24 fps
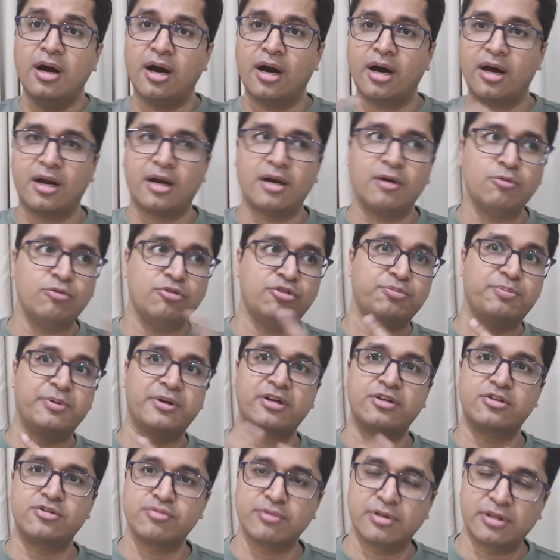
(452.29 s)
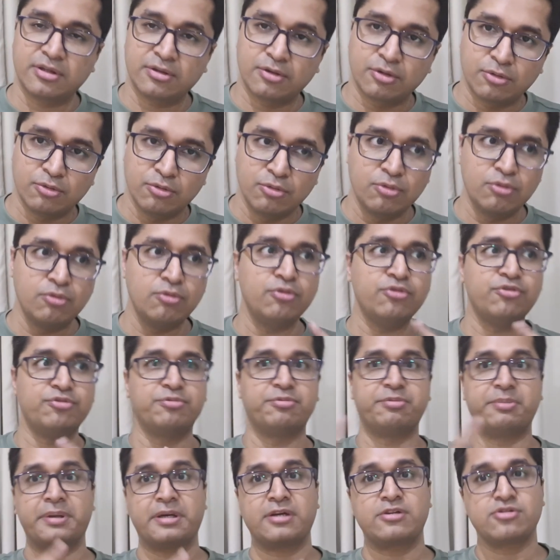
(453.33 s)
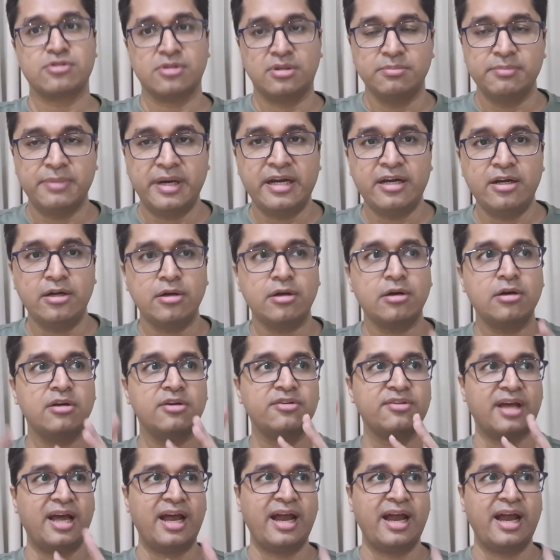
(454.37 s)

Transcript: around spiritual gurus, spiritual mentors,